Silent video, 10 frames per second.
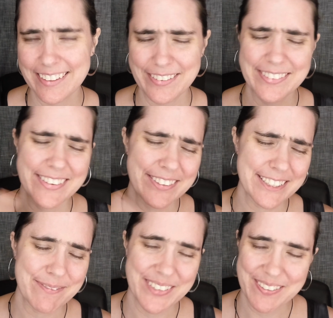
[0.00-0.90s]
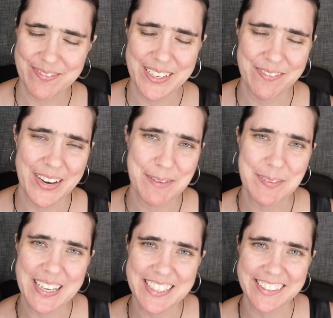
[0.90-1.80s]
Oh no, it's been my
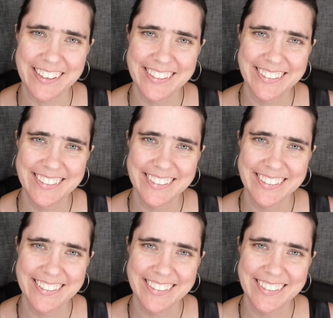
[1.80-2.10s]
pleasure.